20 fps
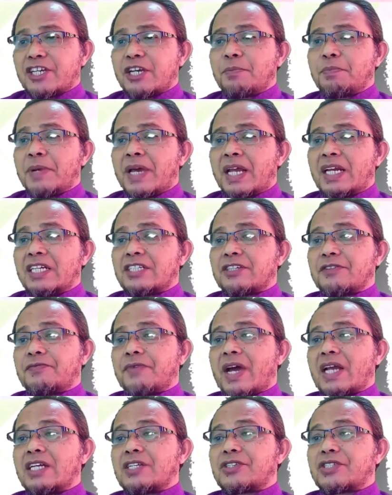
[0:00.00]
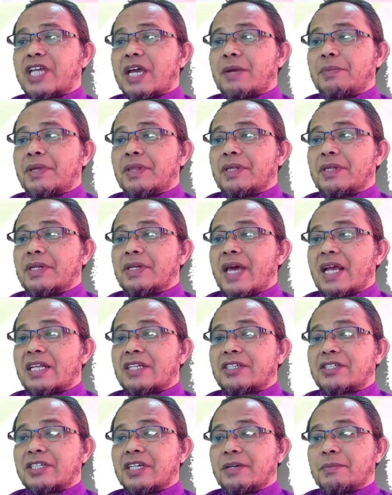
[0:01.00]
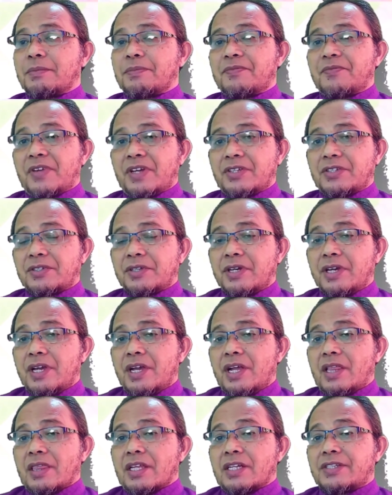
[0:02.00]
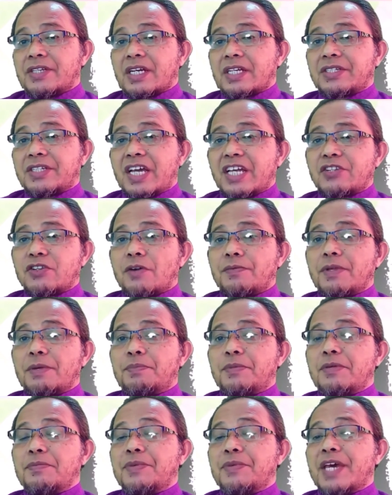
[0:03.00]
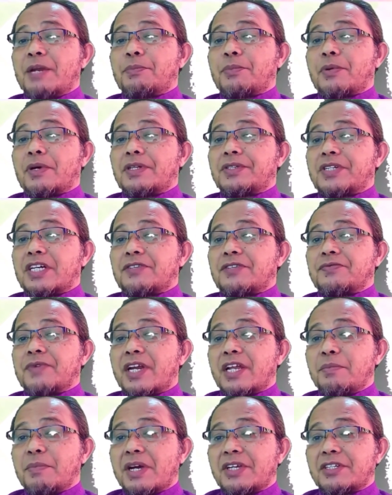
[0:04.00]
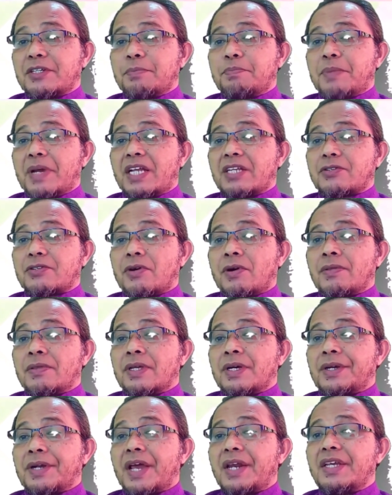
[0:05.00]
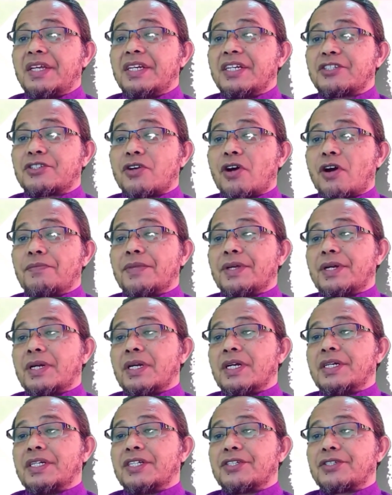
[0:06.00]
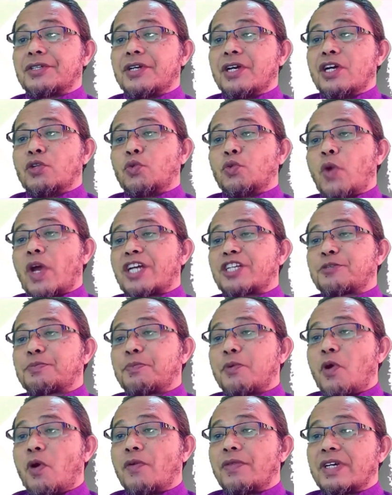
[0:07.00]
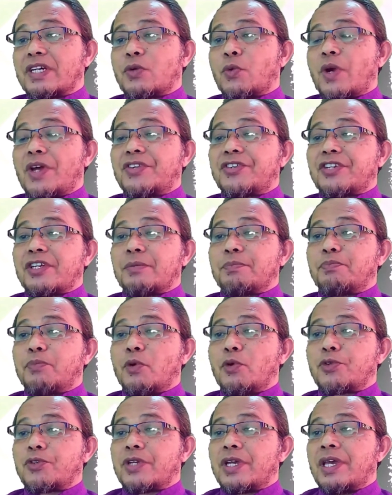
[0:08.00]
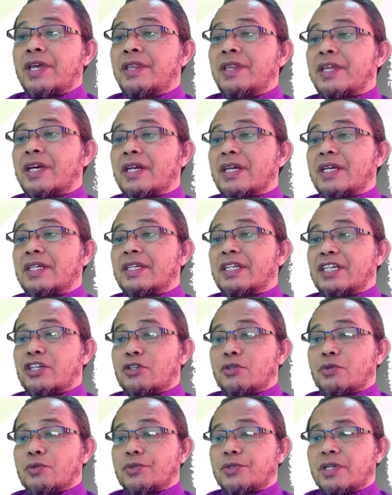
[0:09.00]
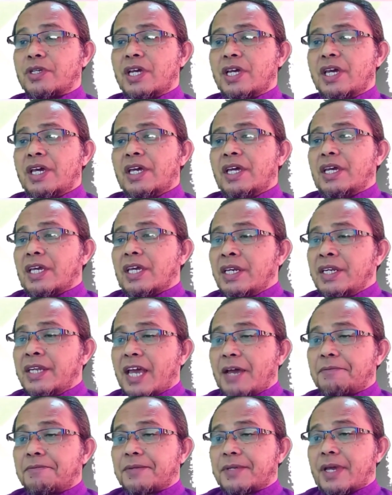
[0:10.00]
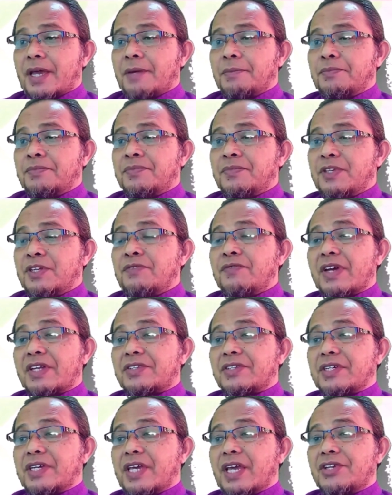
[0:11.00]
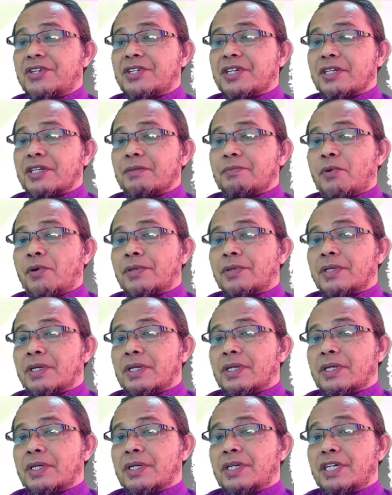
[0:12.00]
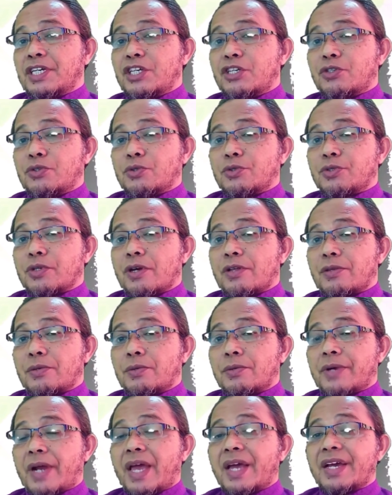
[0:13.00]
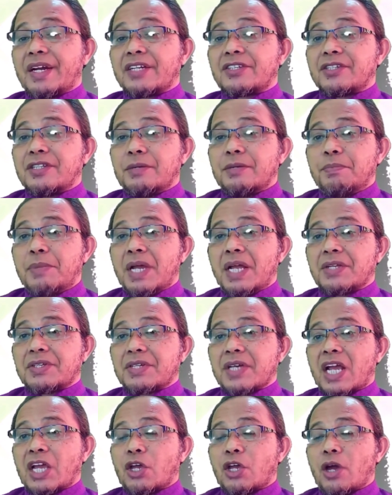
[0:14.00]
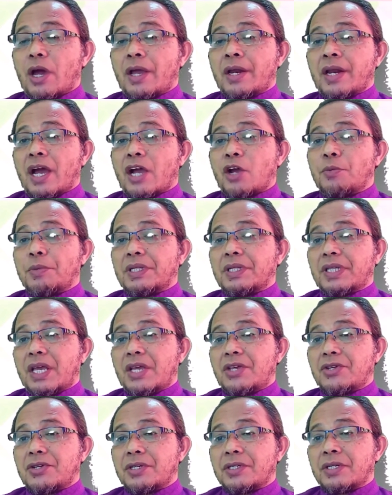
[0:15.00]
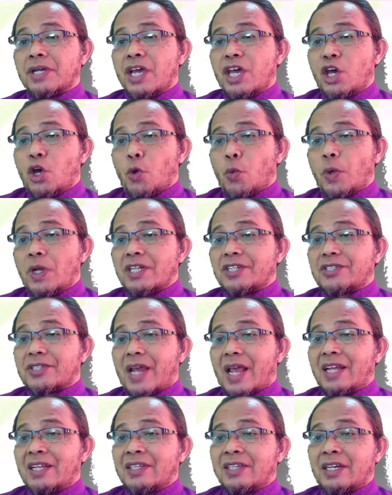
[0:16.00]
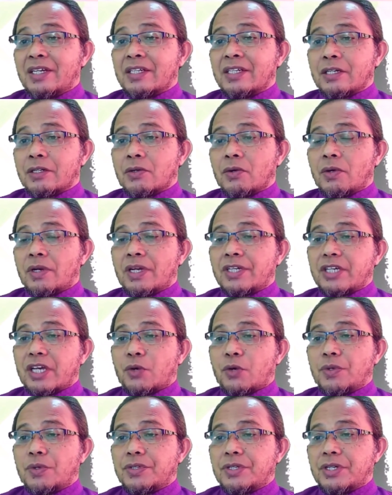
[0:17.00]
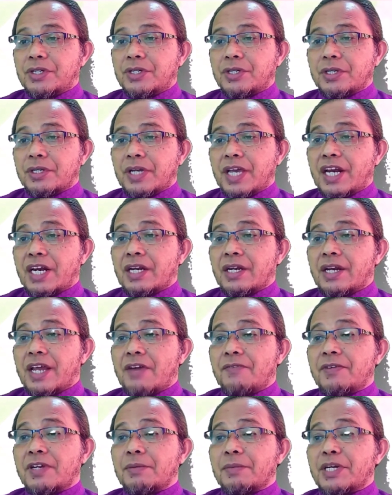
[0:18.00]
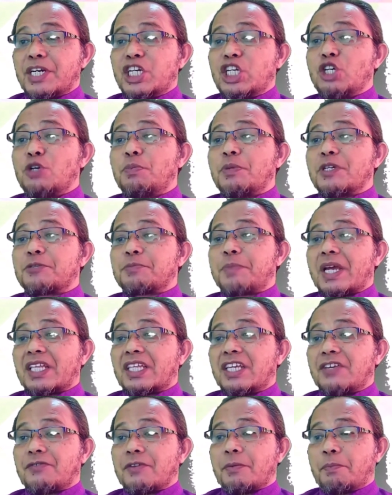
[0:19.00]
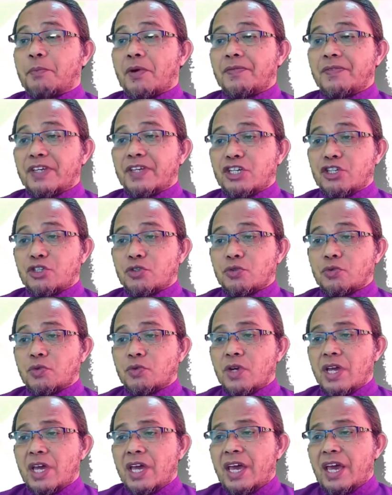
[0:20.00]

Action plan is a final step in the diagnostic phase. The success of the PBL process very much depends on the readiness of the learners to explore the question posed in the learning issues. In-depth investigation upon the learning issues through rigorous debates and argumentation will strengthen the knowledge acquisition and develop a new perspective upon the issue.